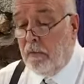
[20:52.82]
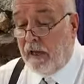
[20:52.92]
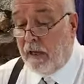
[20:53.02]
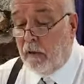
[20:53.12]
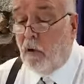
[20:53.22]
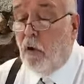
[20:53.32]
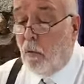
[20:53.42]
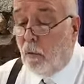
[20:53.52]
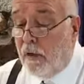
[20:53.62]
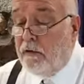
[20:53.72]
Okay,
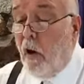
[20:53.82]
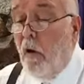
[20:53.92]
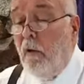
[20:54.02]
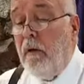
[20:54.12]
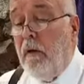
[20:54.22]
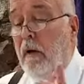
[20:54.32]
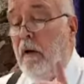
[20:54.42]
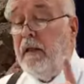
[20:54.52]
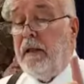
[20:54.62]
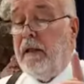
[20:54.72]
we know,
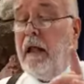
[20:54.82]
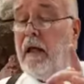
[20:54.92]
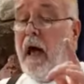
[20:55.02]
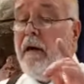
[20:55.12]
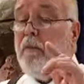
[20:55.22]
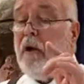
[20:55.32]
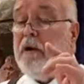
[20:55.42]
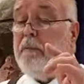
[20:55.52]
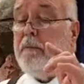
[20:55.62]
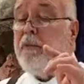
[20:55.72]
I
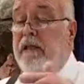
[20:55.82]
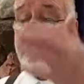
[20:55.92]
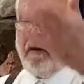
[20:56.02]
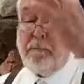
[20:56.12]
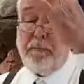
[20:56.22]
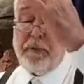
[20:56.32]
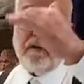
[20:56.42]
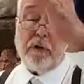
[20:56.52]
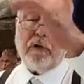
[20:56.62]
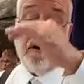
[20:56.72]
want to bring this up
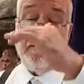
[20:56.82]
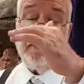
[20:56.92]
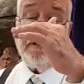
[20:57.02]
because we're